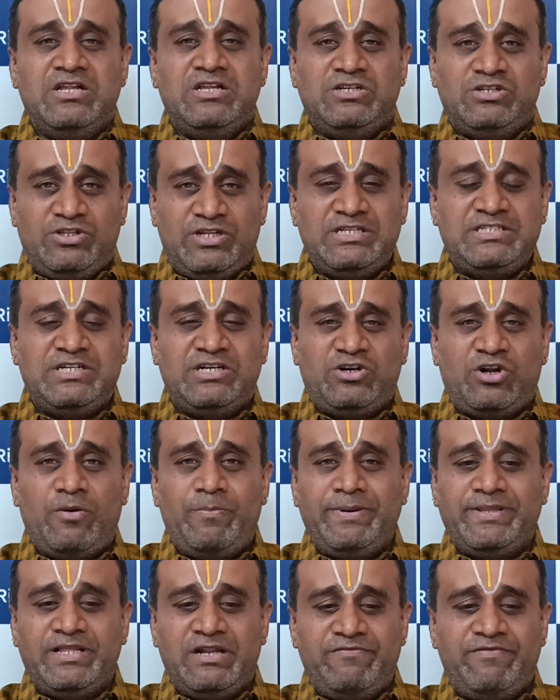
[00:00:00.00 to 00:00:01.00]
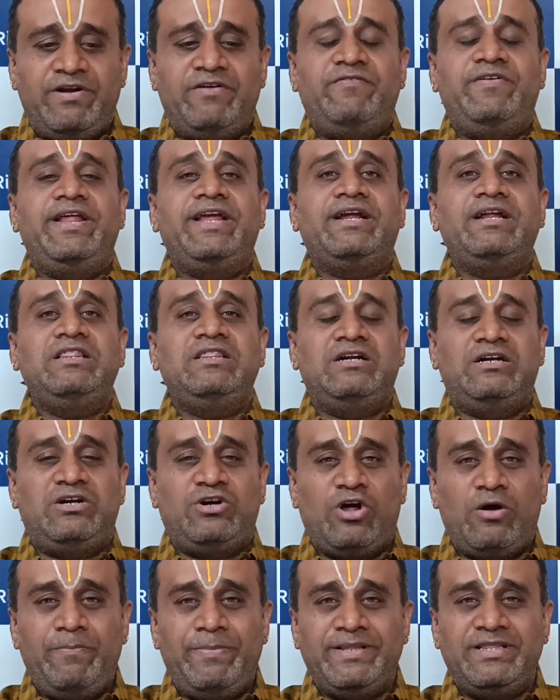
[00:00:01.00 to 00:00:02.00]
So that's the topic that we have taken. The
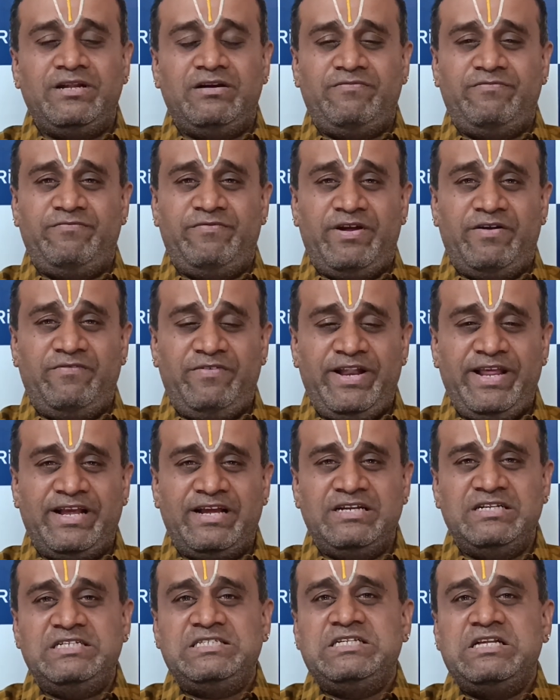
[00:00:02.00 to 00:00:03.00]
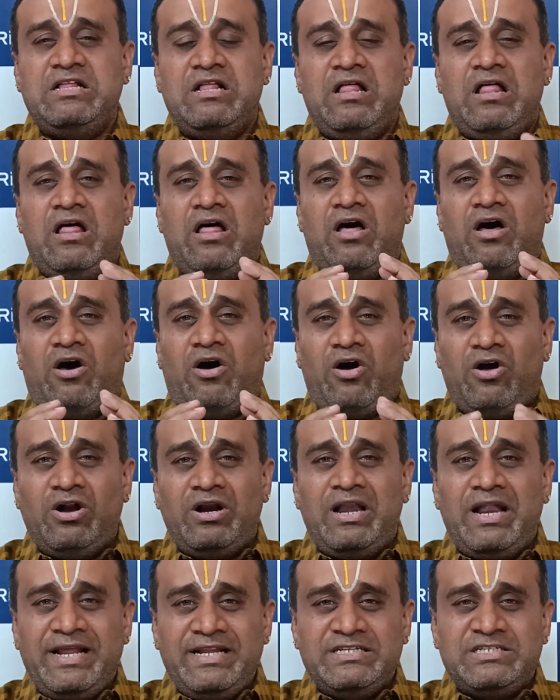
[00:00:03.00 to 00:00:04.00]
topic that we have taken is
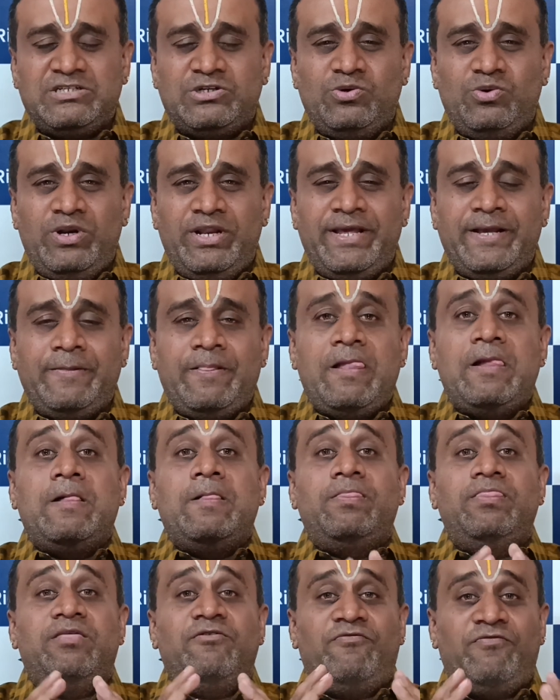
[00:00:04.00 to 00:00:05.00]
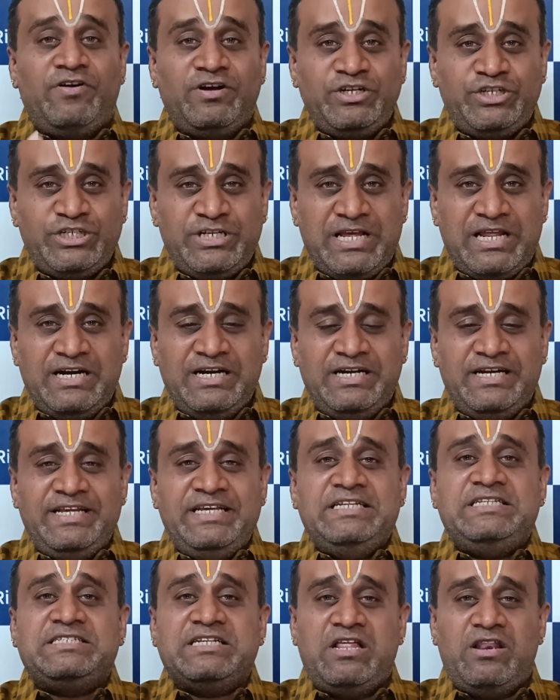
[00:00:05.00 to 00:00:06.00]
online schooling, the
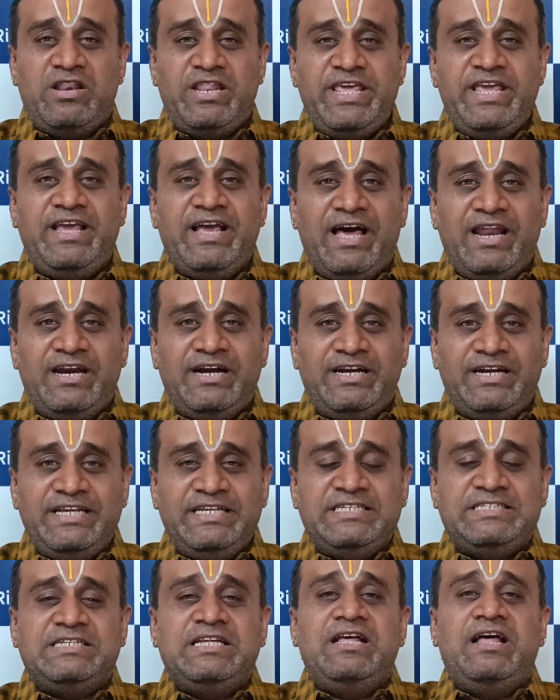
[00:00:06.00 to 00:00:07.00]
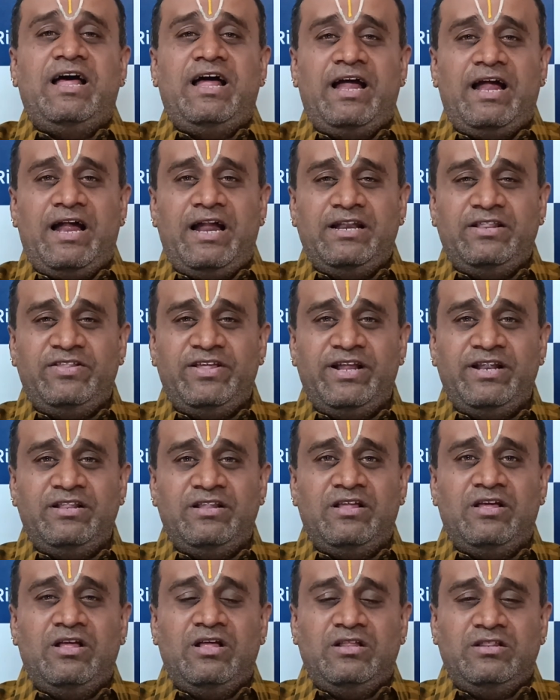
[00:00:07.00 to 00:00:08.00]
functionalities, legalities, and
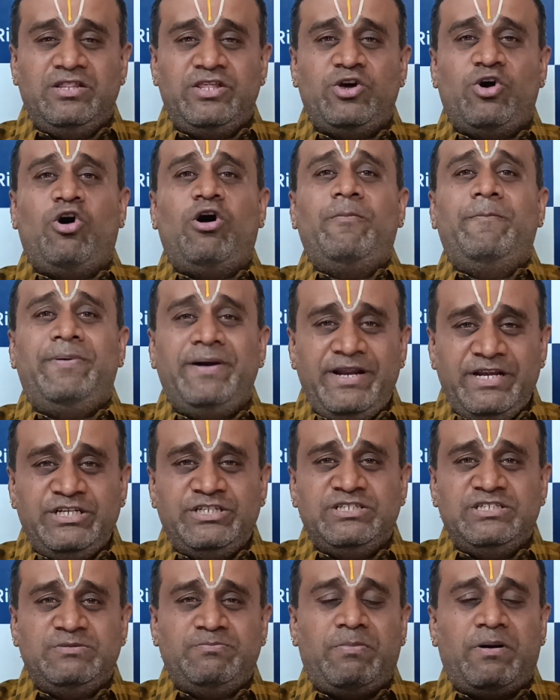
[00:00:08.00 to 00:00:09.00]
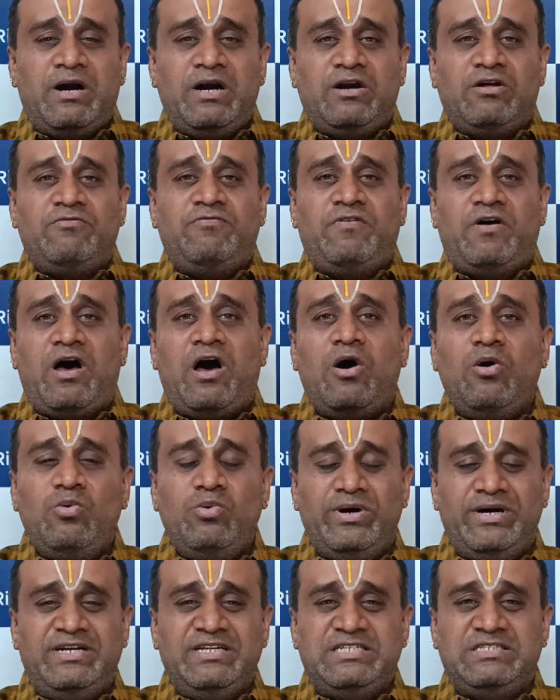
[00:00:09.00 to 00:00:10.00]
then the operations part of
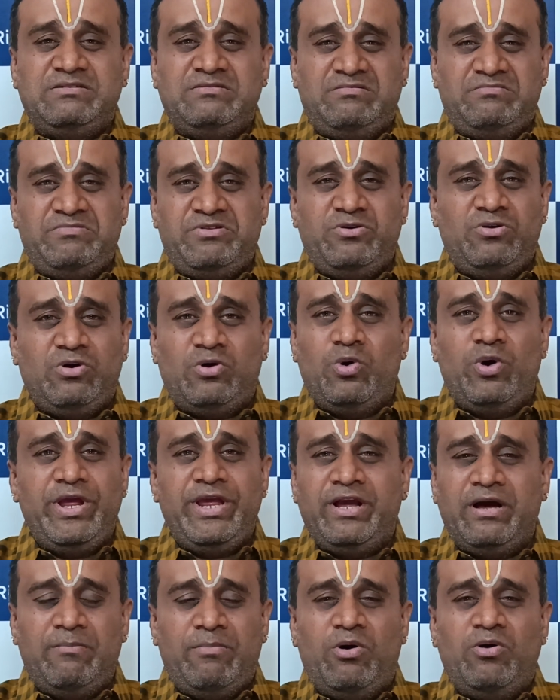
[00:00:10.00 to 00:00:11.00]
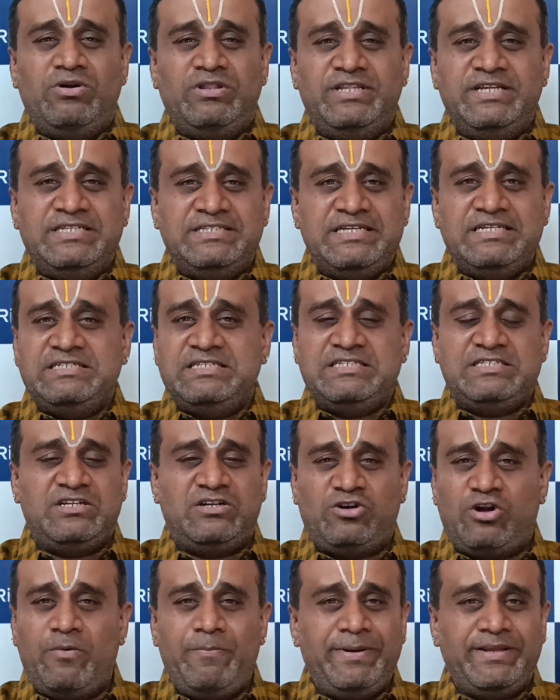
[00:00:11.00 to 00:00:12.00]
how it is going about these days is
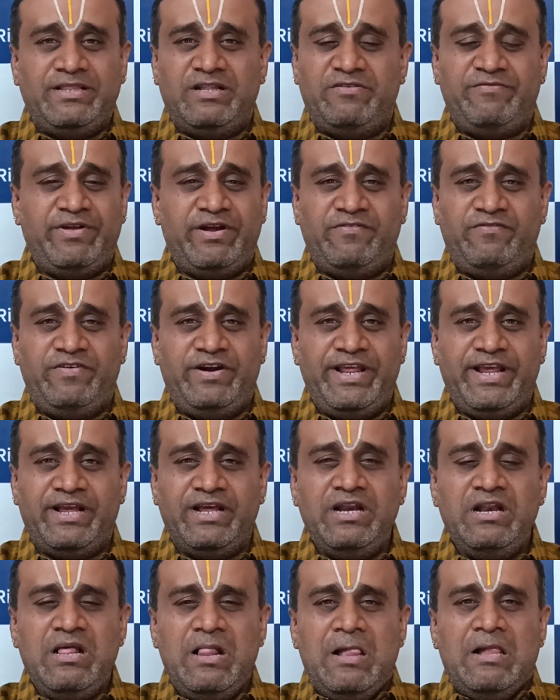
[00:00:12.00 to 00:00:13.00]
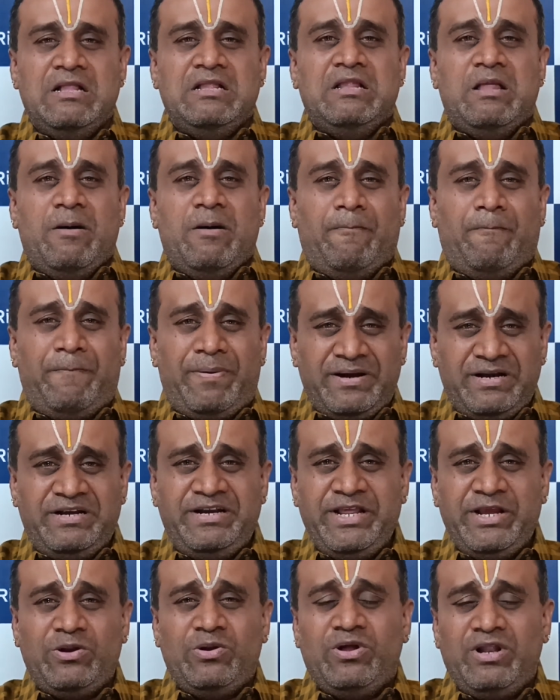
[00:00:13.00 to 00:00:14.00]
the topic that we have taken.
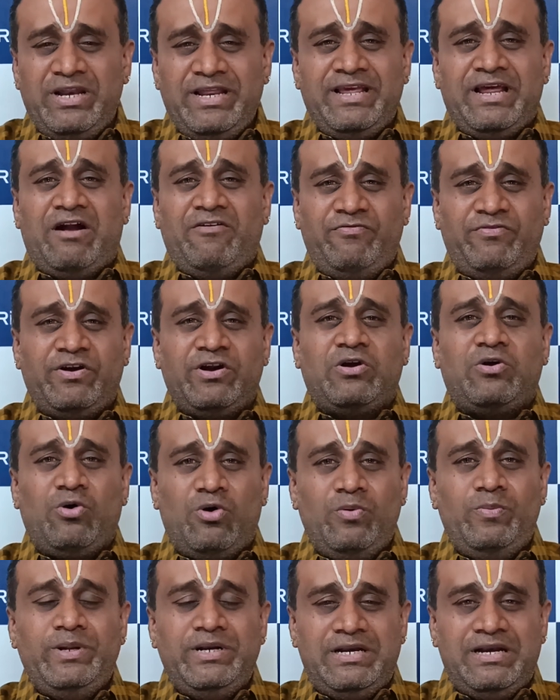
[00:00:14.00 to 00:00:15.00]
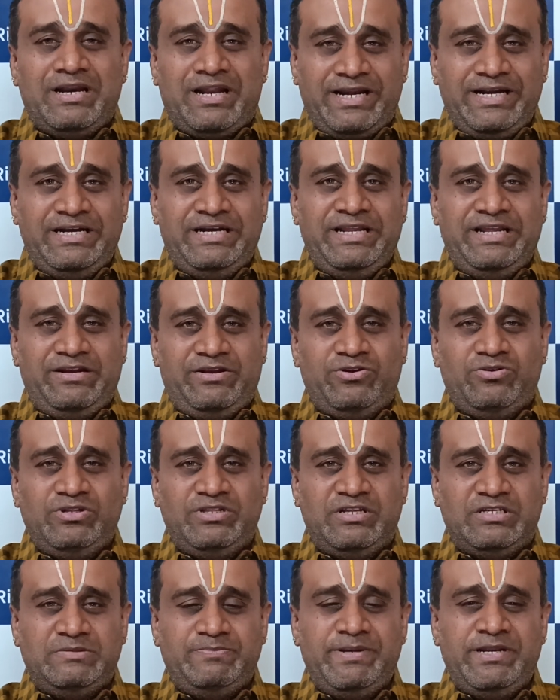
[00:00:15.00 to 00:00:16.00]
Particularly after COVID-19,
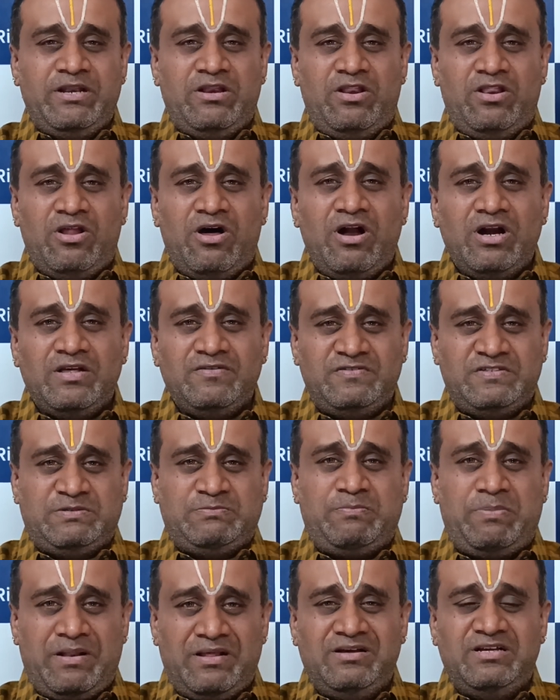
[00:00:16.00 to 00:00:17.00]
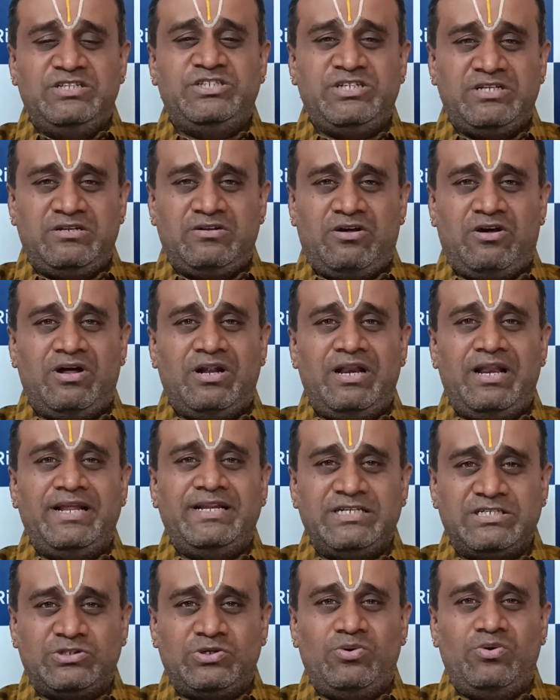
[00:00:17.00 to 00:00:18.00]
there's been a lot of splurge in
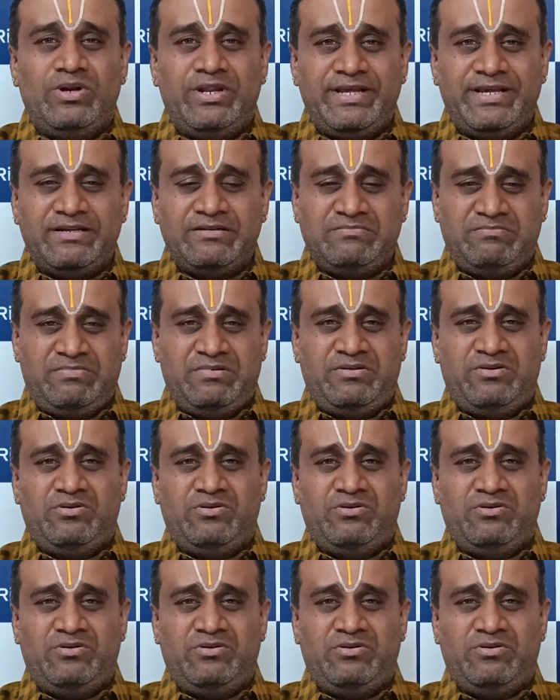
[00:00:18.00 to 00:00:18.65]
online schooling.